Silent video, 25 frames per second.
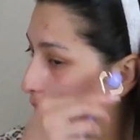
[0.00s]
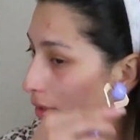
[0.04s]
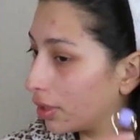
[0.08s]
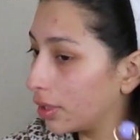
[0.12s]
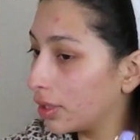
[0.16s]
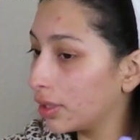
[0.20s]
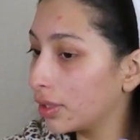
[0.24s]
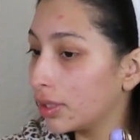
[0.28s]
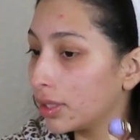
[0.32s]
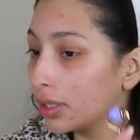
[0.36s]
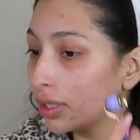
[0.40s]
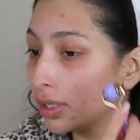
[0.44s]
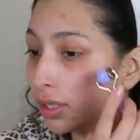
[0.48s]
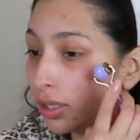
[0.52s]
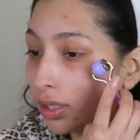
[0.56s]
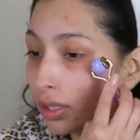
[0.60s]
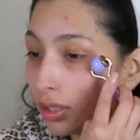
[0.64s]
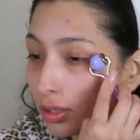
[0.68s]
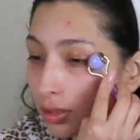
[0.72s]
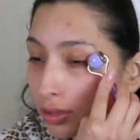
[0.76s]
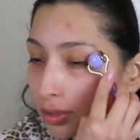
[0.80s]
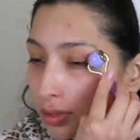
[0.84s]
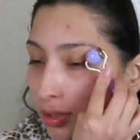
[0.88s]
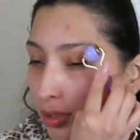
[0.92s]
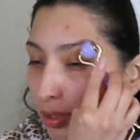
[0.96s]
And then
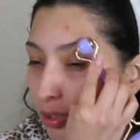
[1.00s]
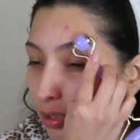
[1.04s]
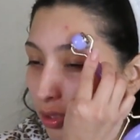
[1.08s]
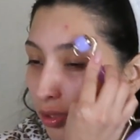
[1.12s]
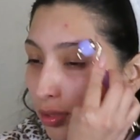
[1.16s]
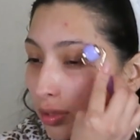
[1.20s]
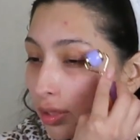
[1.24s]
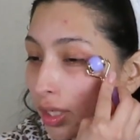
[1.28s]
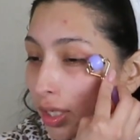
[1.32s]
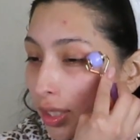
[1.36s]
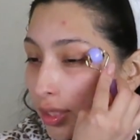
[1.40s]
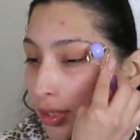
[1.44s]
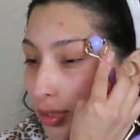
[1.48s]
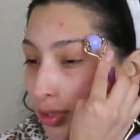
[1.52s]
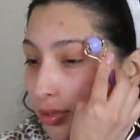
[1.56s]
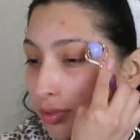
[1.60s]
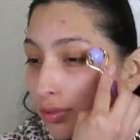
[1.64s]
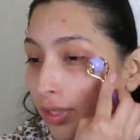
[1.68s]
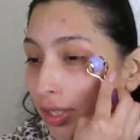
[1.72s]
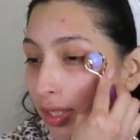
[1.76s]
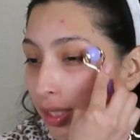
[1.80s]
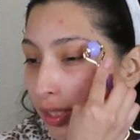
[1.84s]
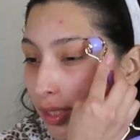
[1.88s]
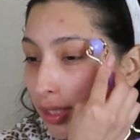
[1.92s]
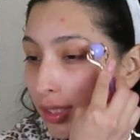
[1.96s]
also I do
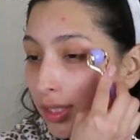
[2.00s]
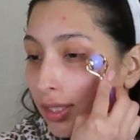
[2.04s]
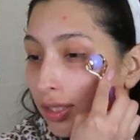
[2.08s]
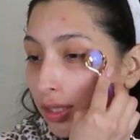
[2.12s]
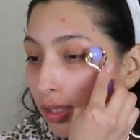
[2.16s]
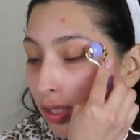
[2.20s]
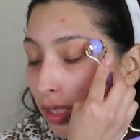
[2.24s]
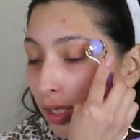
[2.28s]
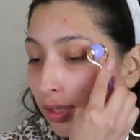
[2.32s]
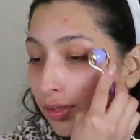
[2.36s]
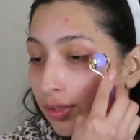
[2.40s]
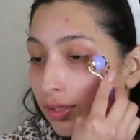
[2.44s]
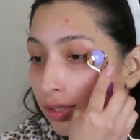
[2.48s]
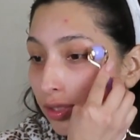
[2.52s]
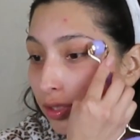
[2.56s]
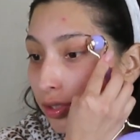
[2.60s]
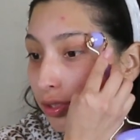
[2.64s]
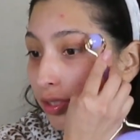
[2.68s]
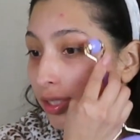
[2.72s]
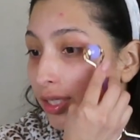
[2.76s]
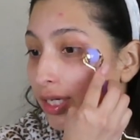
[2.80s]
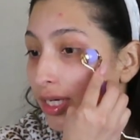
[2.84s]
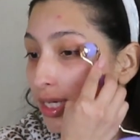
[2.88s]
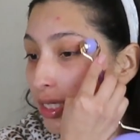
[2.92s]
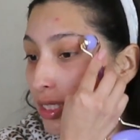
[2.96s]
right here on the
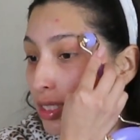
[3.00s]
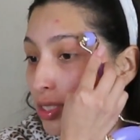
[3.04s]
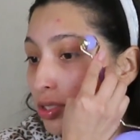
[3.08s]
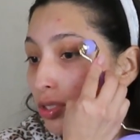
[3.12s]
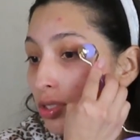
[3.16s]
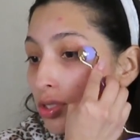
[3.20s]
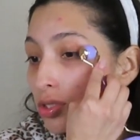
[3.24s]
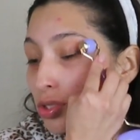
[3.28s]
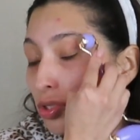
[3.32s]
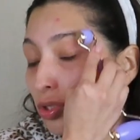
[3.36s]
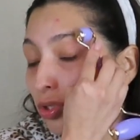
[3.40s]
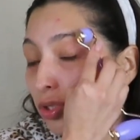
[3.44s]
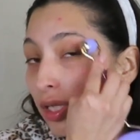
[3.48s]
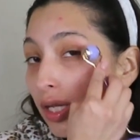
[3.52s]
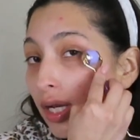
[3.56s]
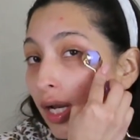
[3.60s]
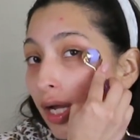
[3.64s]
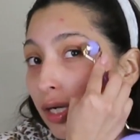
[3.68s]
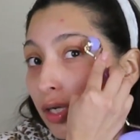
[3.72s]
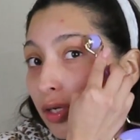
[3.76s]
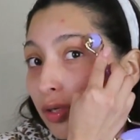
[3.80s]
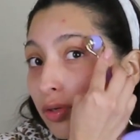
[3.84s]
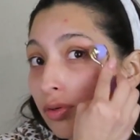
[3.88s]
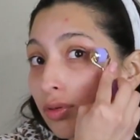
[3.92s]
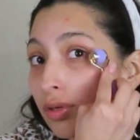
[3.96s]
crease so that
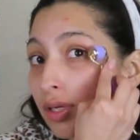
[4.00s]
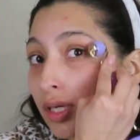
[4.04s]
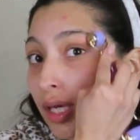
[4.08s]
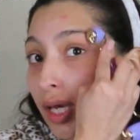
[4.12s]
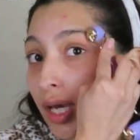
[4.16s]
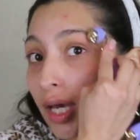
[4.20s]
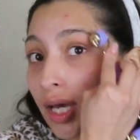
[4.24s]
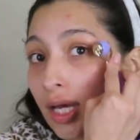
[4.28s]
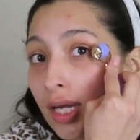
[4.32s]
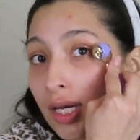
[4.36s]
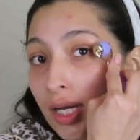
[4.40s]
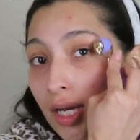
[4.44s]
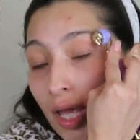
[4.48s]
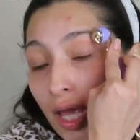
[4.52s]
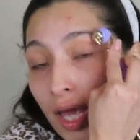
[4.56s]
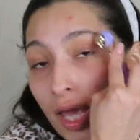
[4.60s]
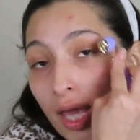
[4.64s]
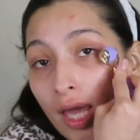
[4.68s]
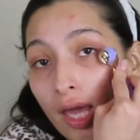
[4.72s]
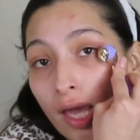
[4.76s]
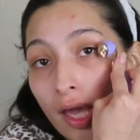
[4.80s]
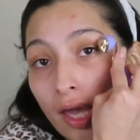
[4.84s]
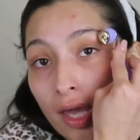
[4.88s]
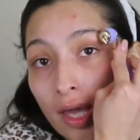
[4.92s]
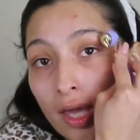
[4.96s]
I don't get
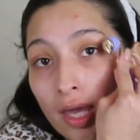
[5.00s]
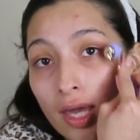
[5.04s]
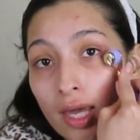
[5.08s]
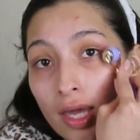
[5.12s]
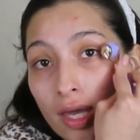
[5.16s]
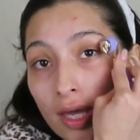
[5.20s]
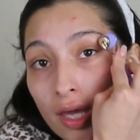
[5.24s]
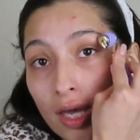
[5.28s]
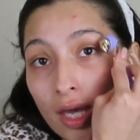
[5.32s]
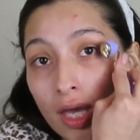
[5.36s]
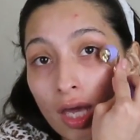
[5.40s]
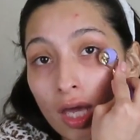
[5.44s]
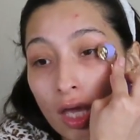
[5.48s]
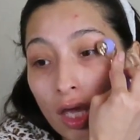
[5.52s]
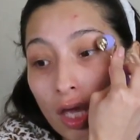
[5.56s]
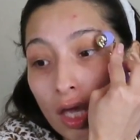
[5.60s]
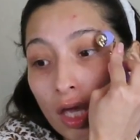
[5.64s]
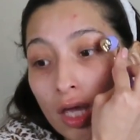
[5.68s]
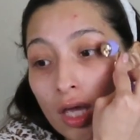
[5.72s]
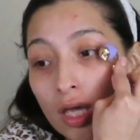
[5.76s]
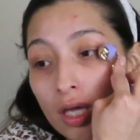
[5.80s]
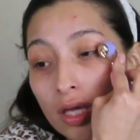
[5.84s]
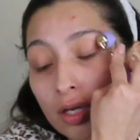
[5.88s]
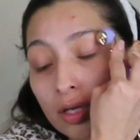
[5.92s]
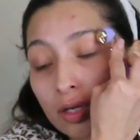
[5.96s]
a,
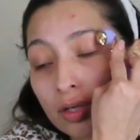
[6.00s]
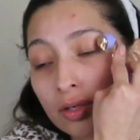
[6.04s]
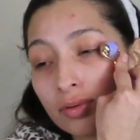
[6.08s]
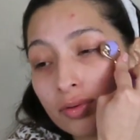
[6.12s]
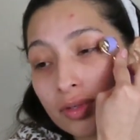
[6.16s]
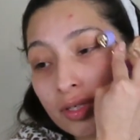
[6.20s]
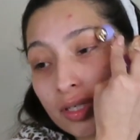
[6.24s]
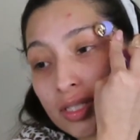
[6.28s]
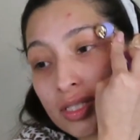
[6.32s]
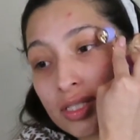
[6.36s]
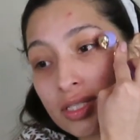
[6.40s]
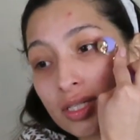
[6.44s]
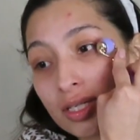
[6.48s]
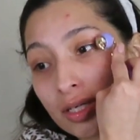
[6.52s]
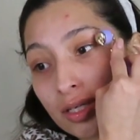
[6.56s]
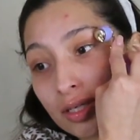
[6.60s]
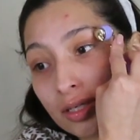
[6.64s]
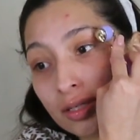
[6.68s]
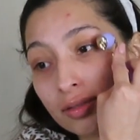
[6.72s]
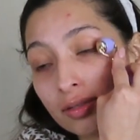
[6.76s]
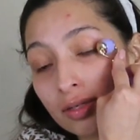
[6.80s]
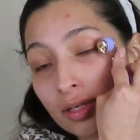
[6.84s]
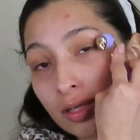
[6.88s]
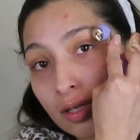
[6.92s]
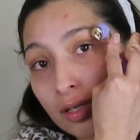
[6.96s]
what is
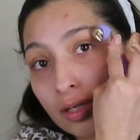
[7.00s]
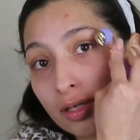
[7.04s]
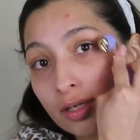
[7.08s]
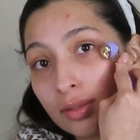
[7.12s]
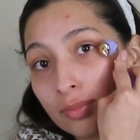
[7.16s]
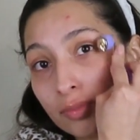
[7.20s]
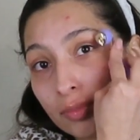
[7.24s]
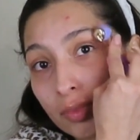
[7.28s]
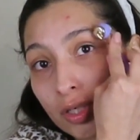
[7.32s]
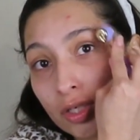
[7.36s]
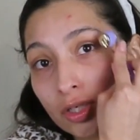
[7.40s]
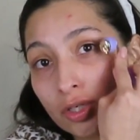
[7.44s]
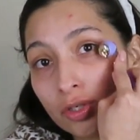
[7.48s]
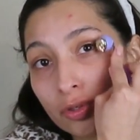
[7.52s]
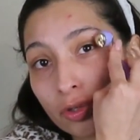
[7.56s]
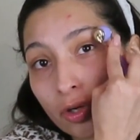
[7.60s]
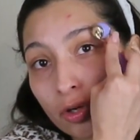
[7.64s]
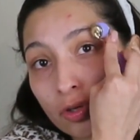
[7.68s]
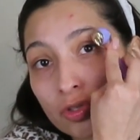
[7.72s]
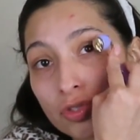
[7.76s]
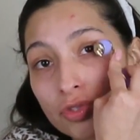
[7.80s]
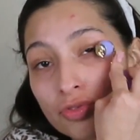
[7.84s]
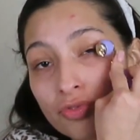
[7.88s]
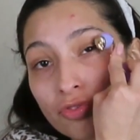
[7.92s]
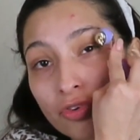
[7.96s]
it, a
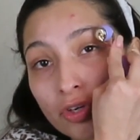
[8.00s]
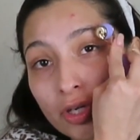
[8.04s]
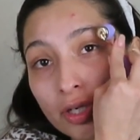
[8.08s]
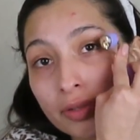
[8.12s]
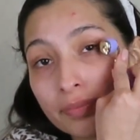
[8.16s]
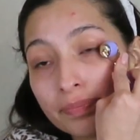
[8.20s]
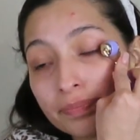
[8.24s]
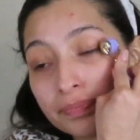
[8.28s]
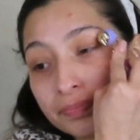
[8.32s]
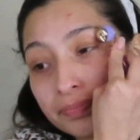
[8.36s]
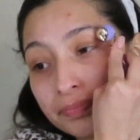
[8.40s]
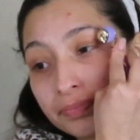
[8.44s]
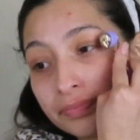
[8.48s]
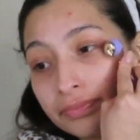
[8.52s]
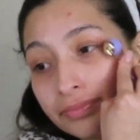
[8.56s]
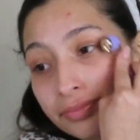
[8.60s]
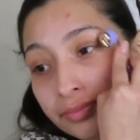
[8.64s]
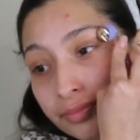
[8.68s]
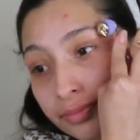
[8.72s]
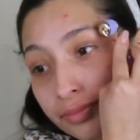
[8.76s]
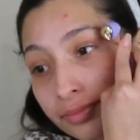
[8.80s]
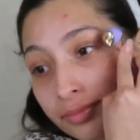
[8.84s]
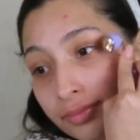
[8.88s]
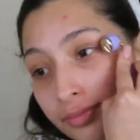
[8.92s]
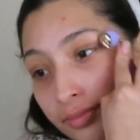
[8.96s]
crow's foot
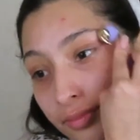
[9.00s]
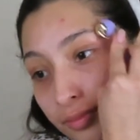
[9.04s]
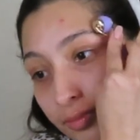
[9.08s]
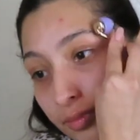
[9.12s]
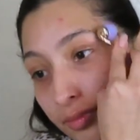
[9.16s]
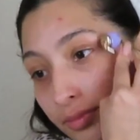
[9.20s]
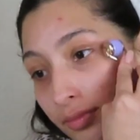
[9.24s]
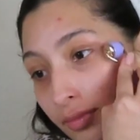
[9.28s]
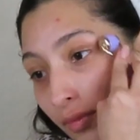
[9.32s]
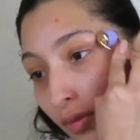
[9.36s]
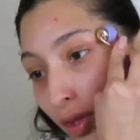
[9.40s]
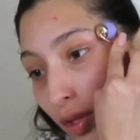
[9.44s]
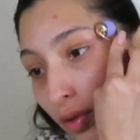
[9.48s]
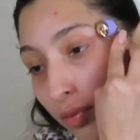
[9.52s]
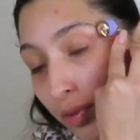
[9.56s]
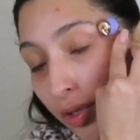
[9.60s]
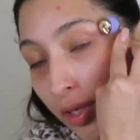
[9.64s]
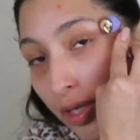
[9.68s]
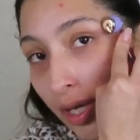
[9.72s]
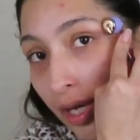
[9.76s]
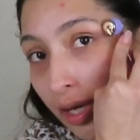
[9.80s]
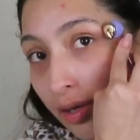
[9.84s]
where you